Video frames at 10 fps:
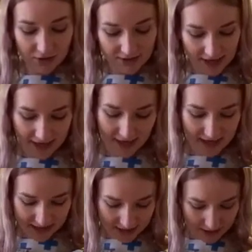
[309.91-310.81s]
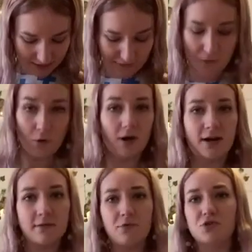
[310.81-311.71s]
tight. It's a 4
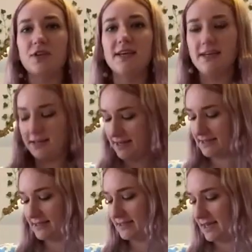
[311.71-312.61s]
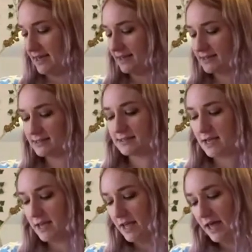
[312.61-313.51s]
and I'm usually a 6.
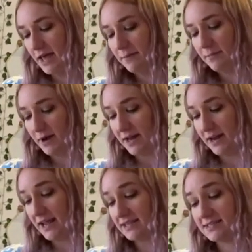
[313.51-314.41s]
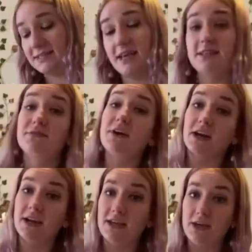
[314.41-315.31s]
But it's
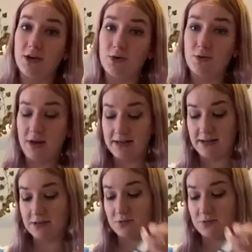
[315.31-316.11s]
very cute. It does